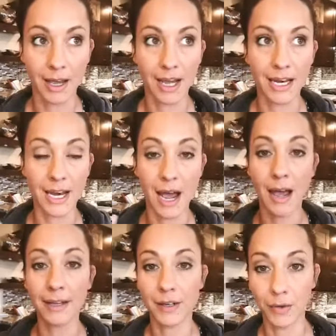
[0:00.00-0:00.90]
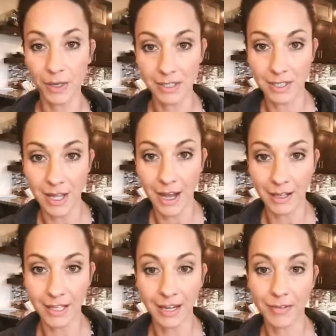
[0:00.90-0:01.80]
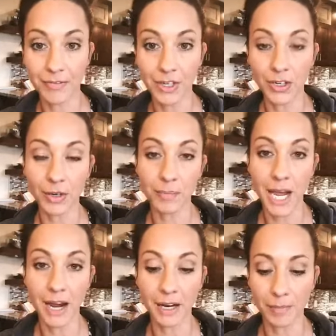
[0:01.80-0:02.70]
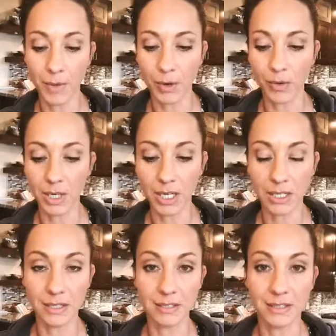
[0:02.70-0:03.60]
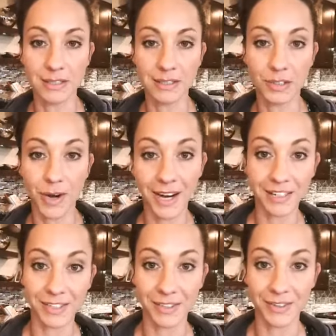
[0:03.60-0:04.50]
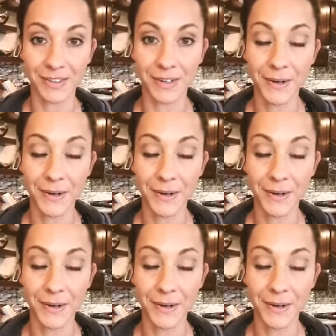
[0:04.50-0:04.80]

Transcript: and not go into that like fear and panic mode is gratitude.